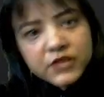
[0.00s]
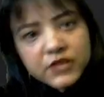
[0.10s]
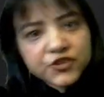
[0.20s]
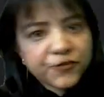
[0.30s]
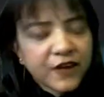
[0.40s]

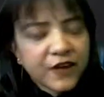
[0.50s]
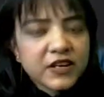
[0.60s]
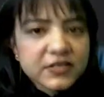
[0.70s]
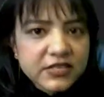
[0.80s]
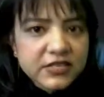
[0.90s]
Shifa,
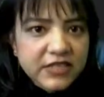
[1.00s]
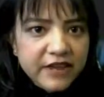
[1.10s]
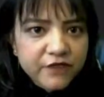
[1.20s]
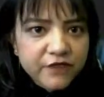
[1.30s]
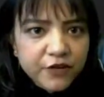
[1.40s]
does this
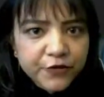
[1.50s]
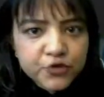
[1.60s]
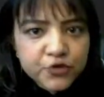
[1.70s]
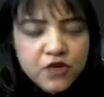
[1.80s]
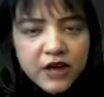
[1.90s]
time work for
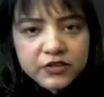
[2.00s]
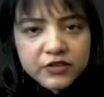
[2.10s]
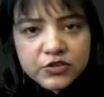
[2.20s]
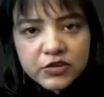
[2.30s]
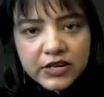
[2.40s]
you?
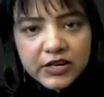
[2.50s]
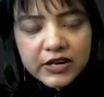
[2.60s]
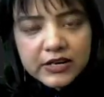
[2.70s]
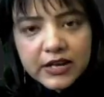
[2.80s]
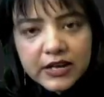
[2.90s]

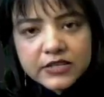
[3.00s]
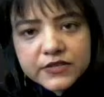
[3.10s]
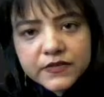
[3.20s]
CLAT.